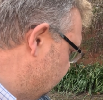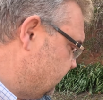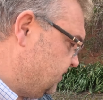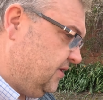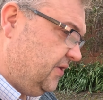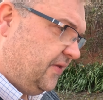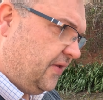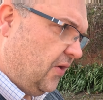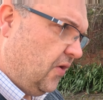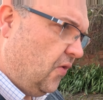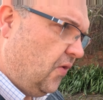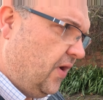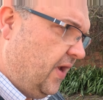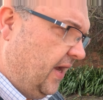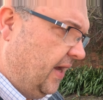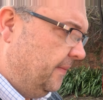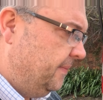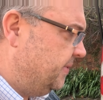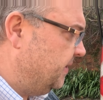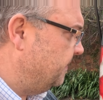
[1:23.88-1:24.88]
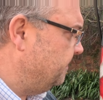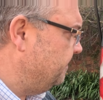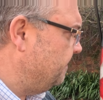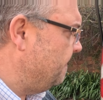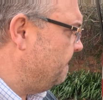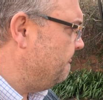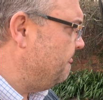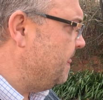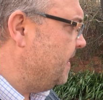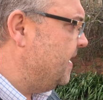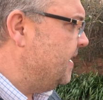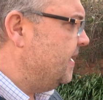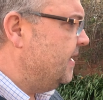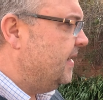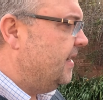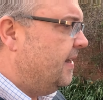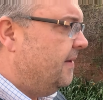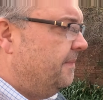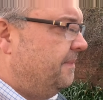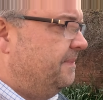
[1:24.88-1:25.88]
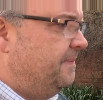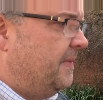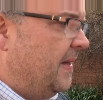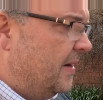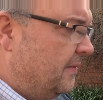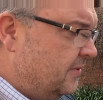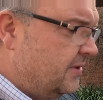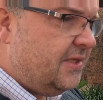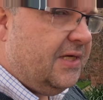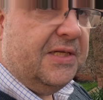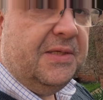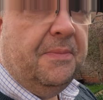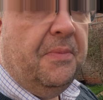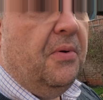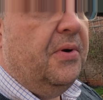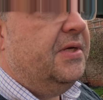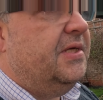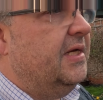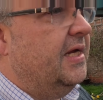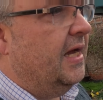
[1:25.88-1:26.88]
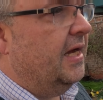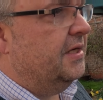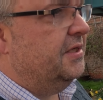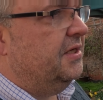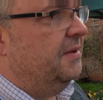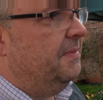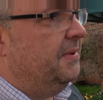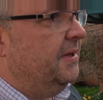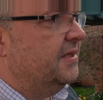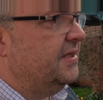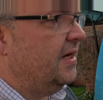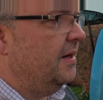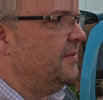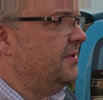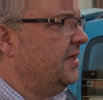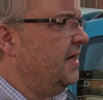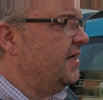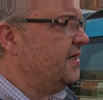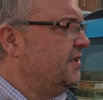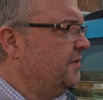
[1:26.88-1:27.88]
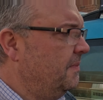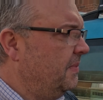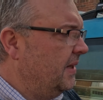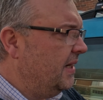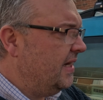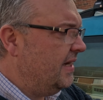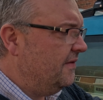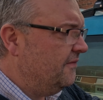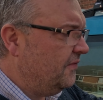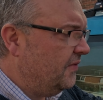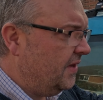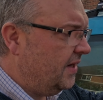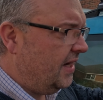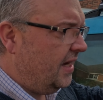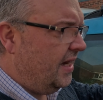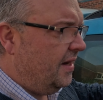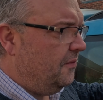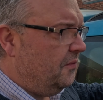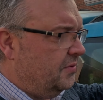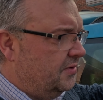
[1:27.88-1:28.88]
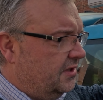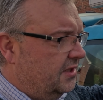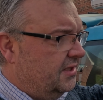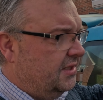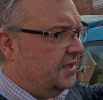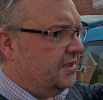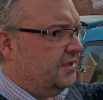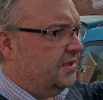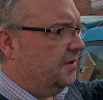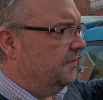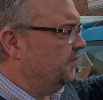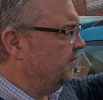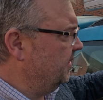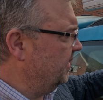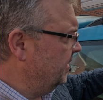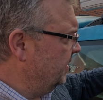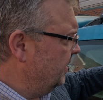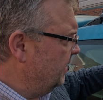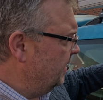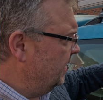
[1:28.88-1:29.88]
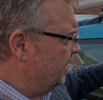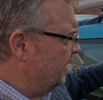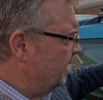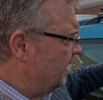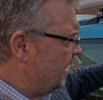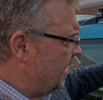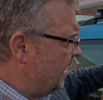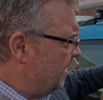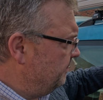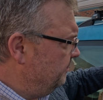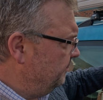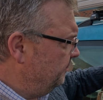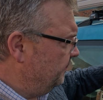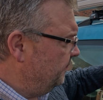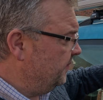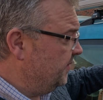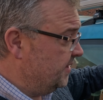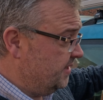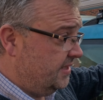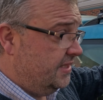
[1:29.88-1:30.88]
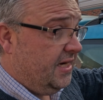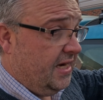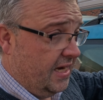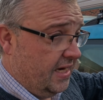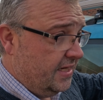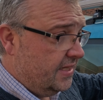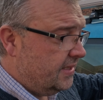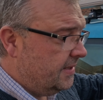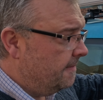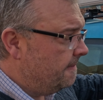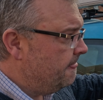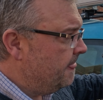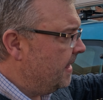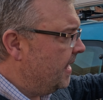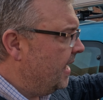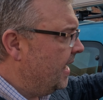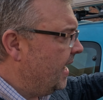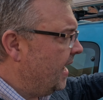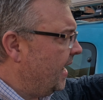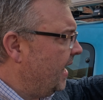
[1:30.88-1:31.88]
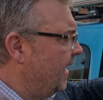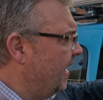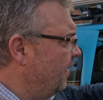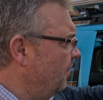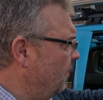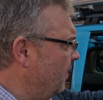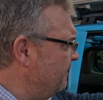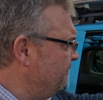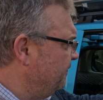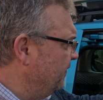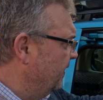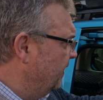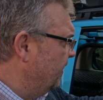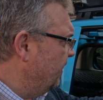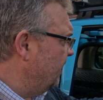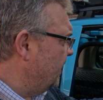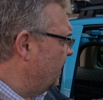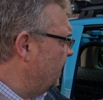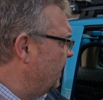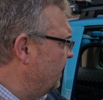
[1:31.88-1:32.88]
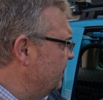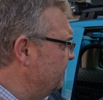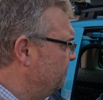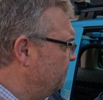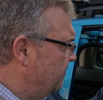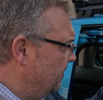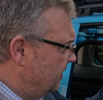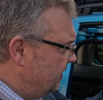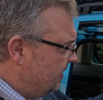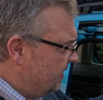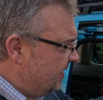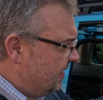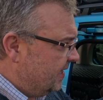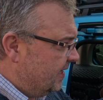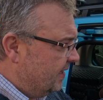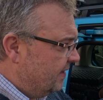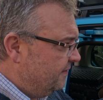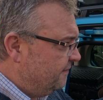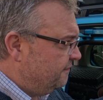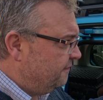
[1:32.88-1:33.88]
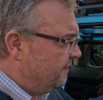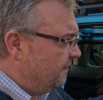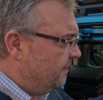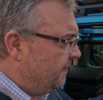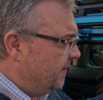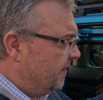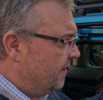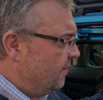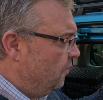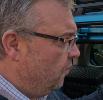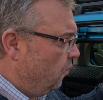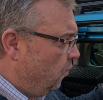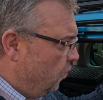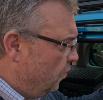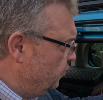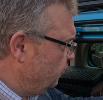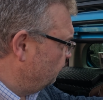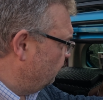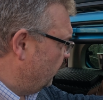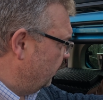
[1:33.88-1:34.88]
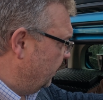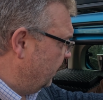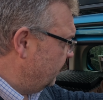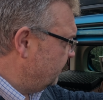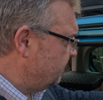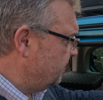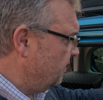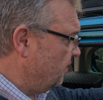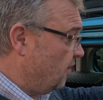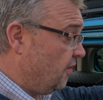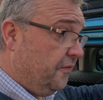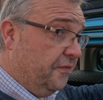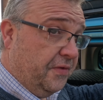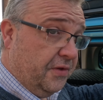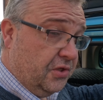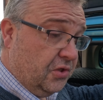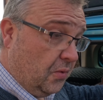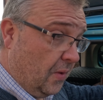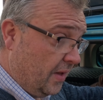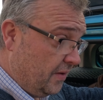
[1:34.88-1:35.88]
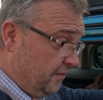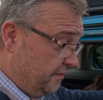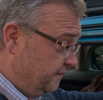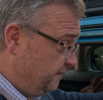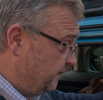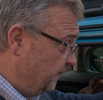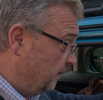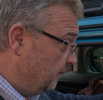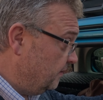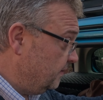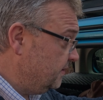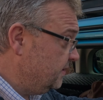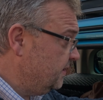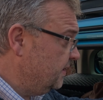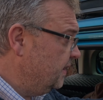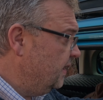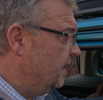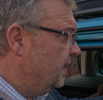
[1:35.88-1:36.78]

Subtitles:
to the hookup. That was disappointing actually, because I was led to believe that it was a system that that did. However, I believe that it would run it off the 12 volt.